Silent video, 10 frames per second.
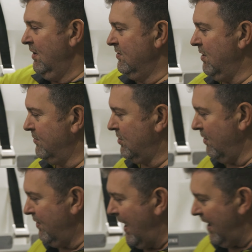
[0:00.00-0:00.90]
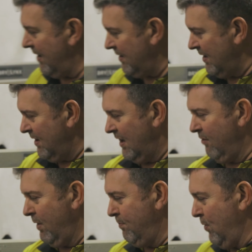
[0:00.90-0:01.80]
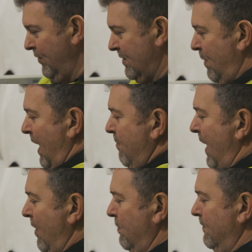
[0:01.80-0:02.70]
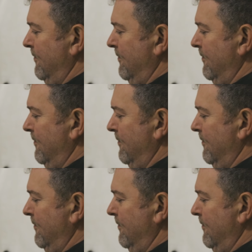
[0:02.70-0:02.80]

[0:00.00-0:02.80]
So to do that, if we pull this pipe out,